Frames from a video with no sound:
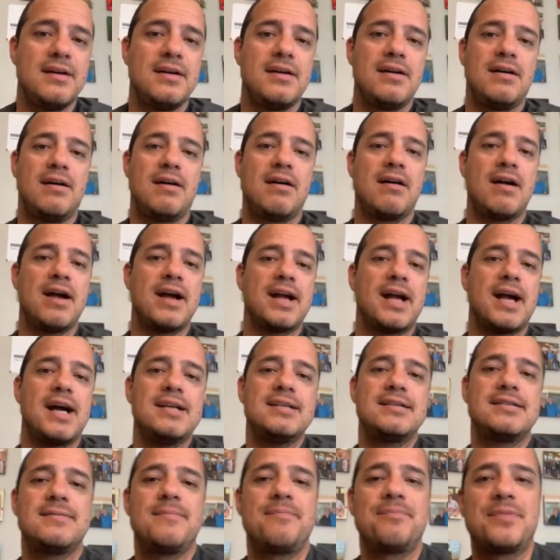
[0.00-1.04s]
All right,
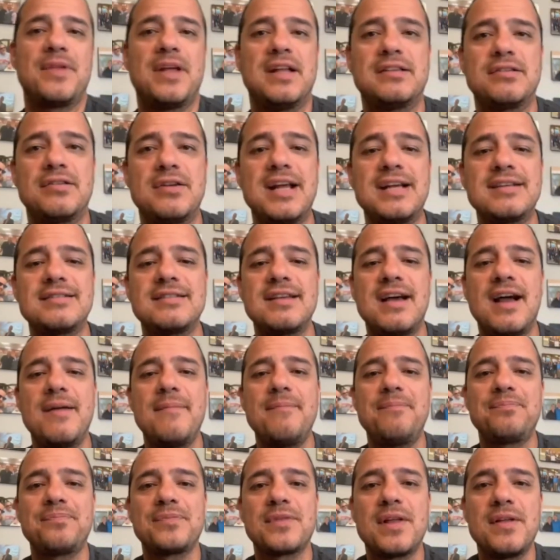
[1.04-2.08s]
guys. Until next time,
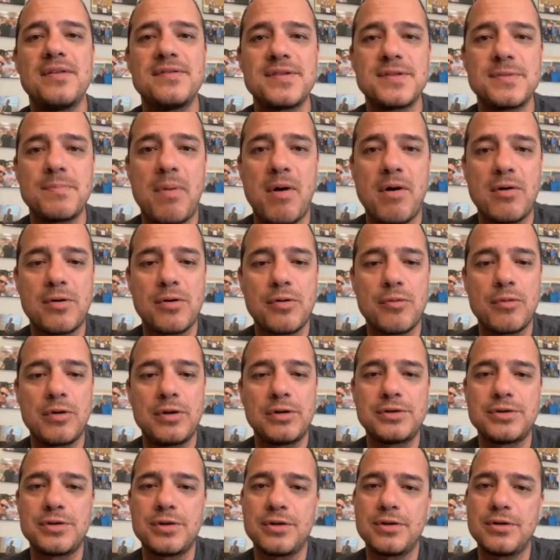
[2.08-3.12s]
this is Paco the
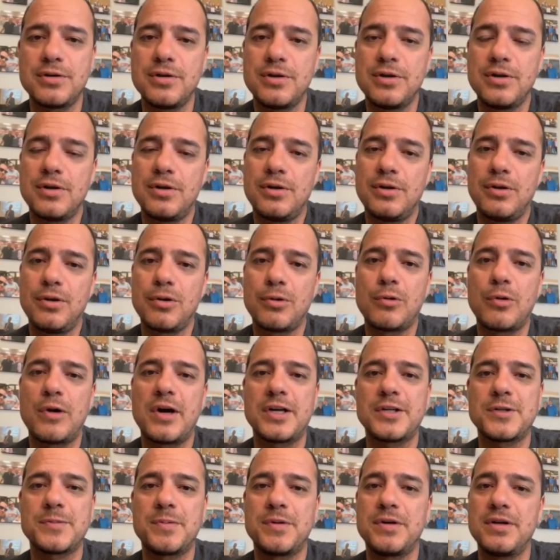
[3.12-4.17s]
Realtor, local
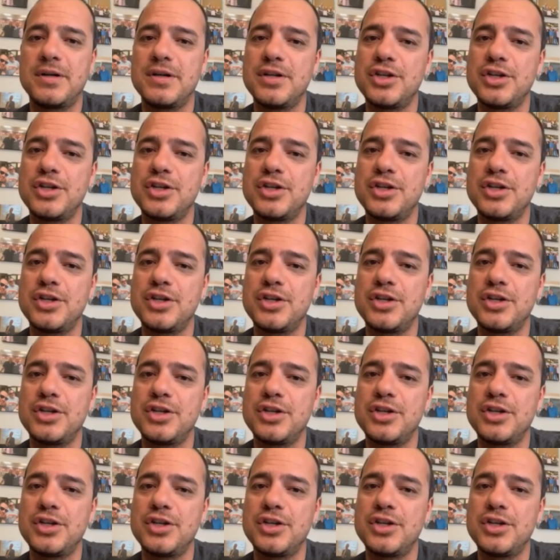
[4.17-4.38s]
expert,